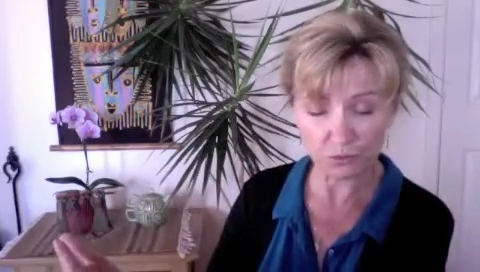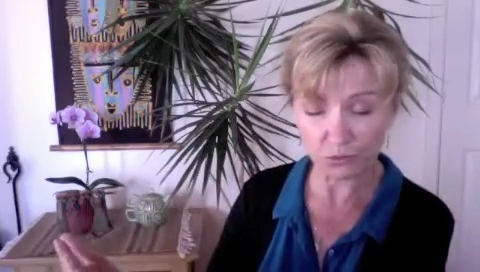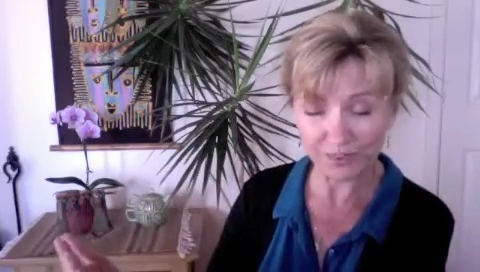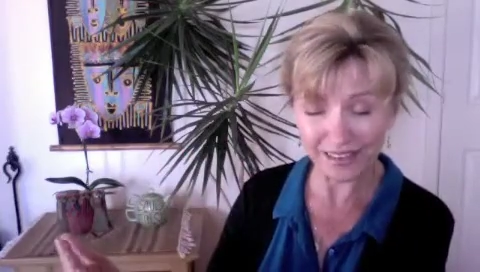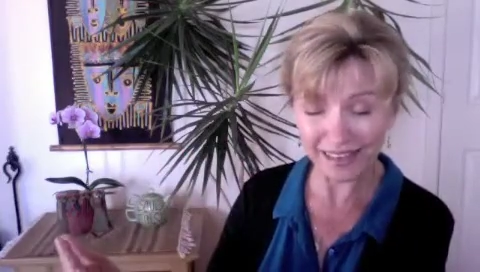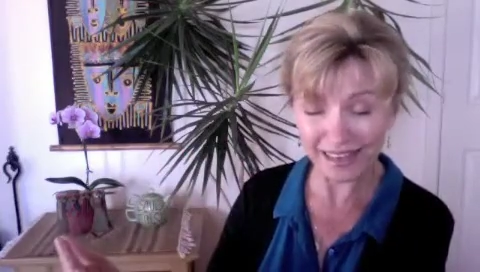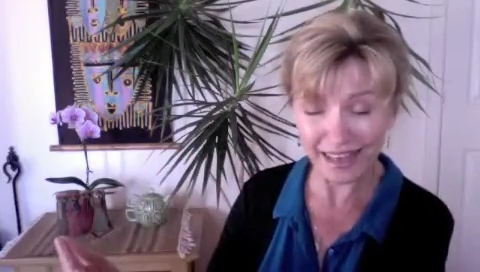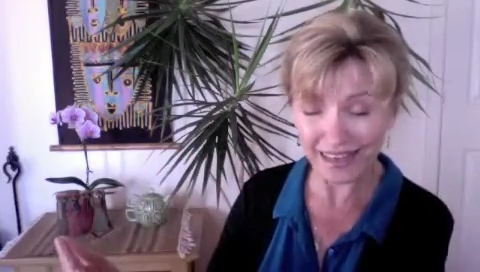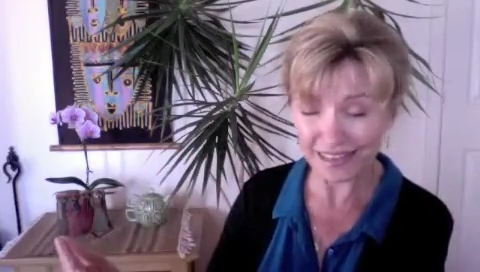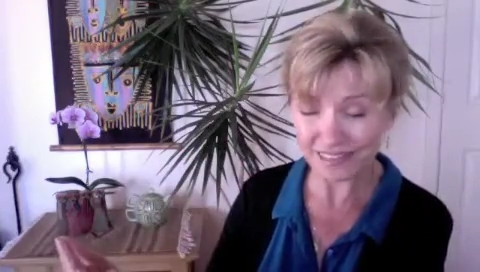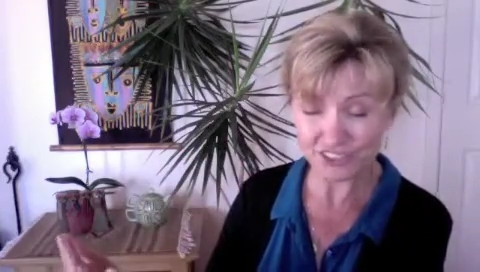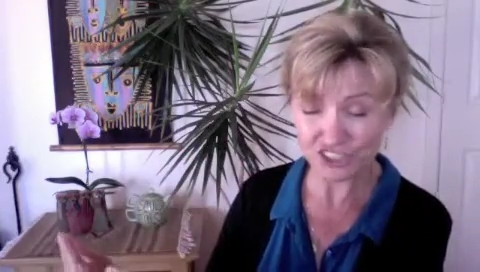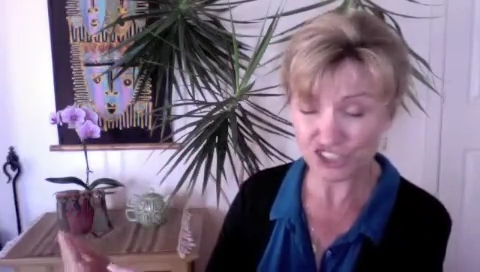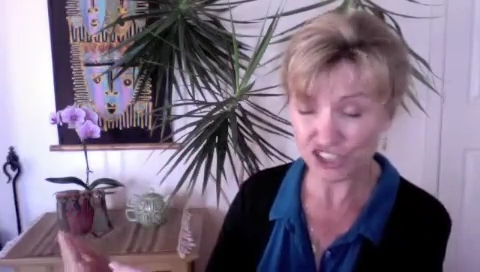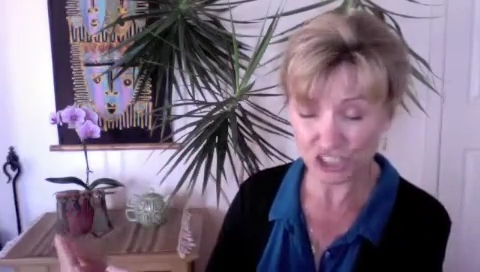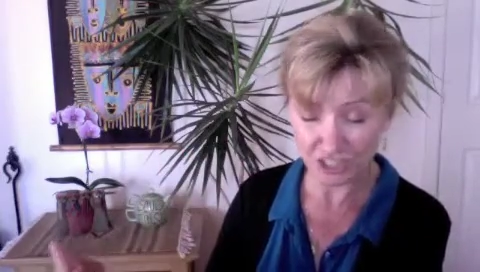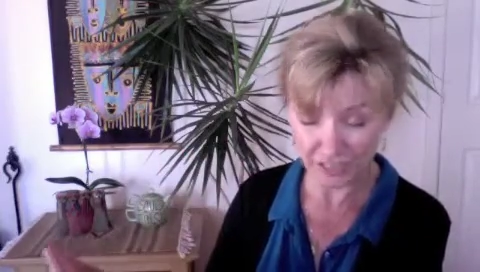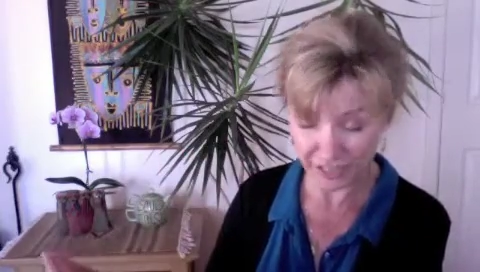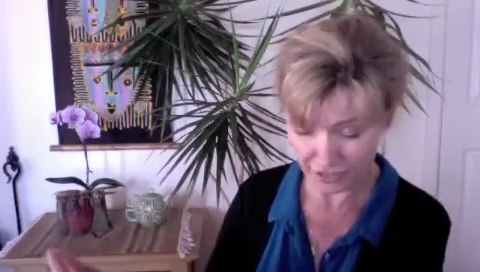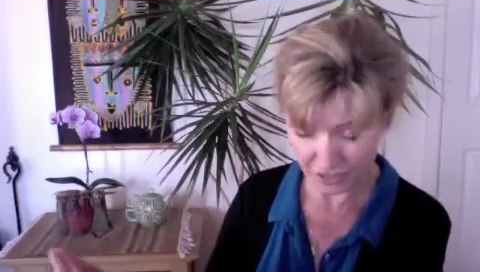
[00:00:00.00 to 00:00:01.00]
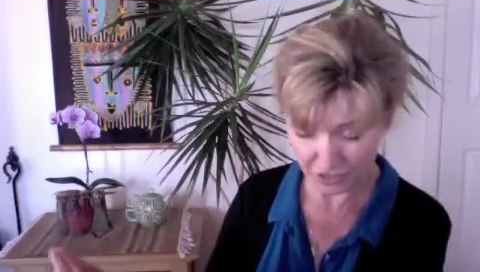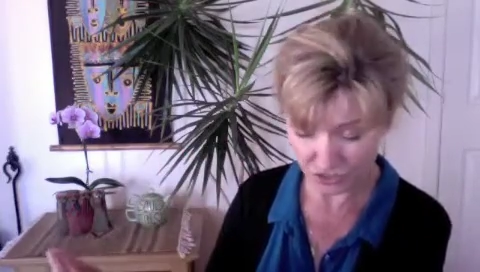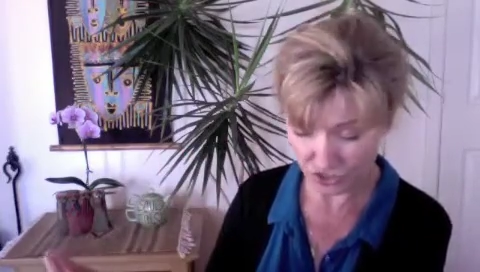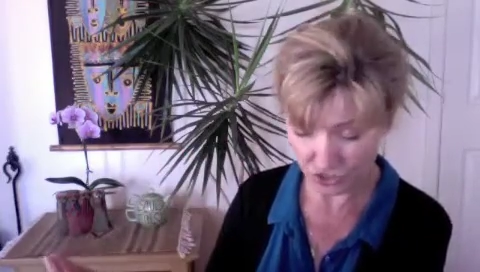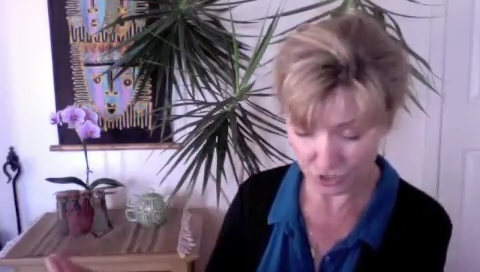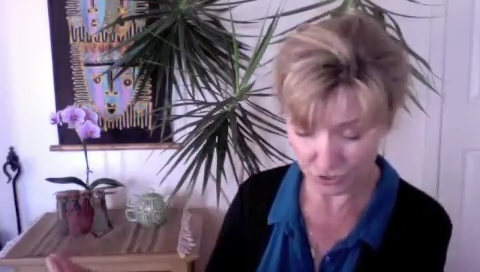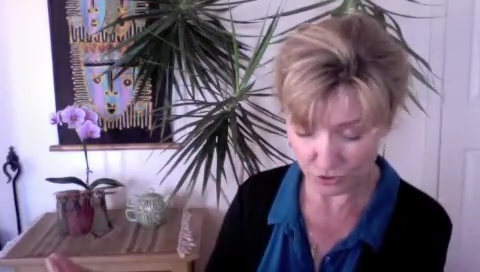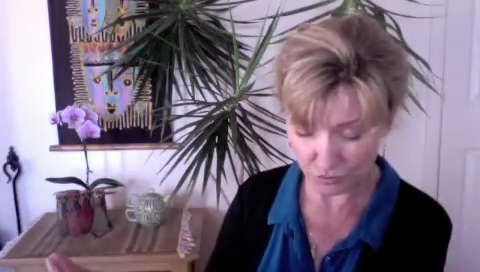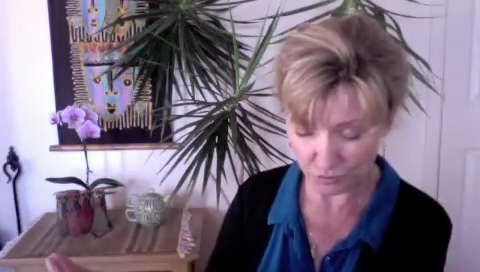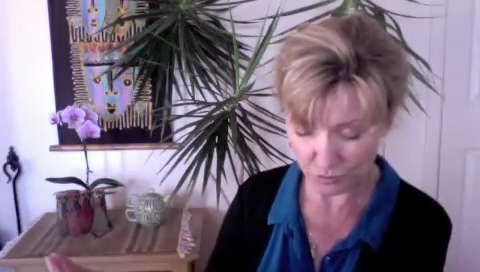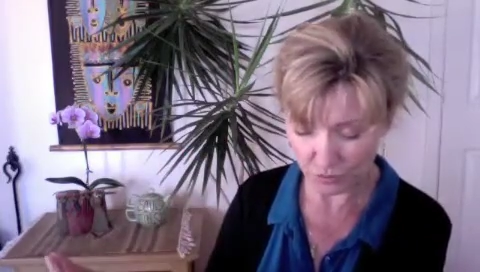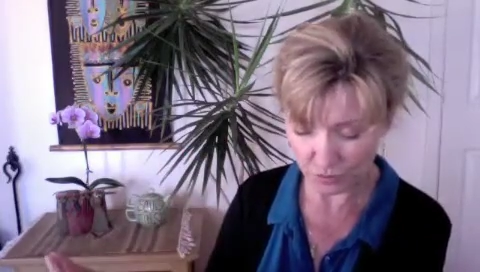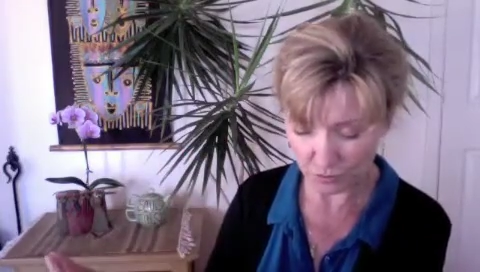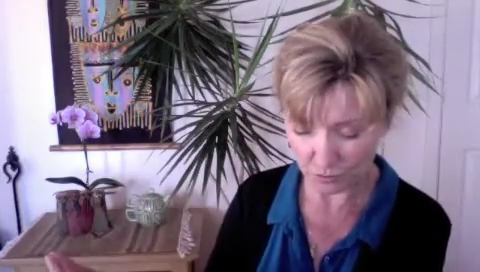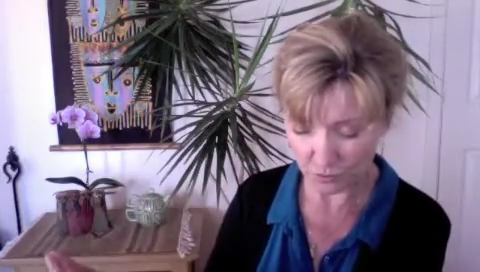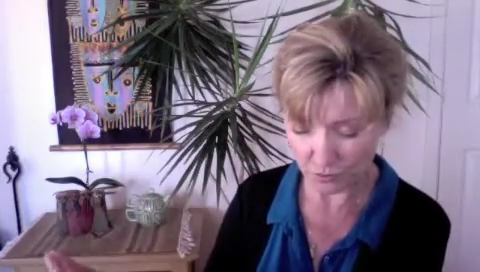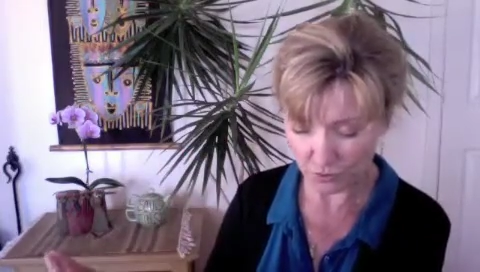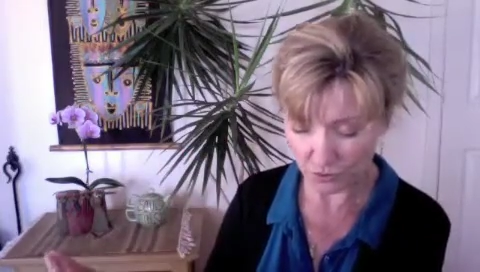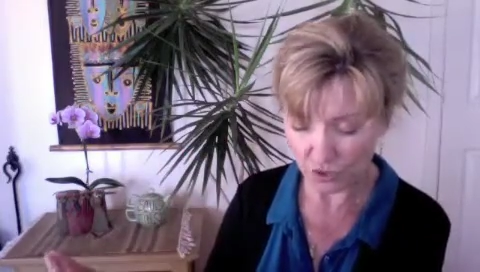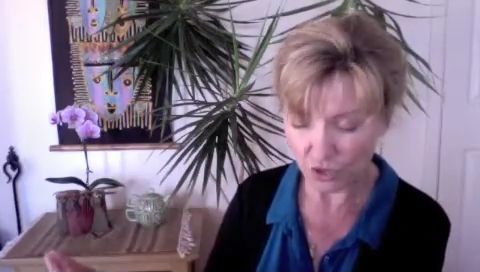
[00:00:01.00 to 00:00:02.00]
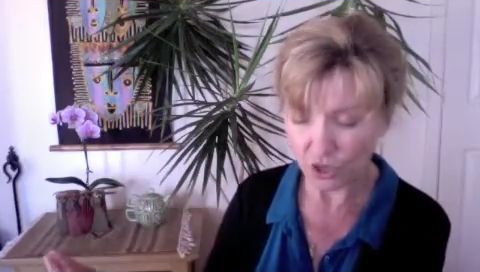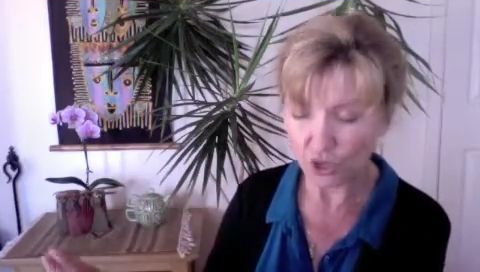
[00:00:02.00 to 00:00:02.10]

We can't change other people.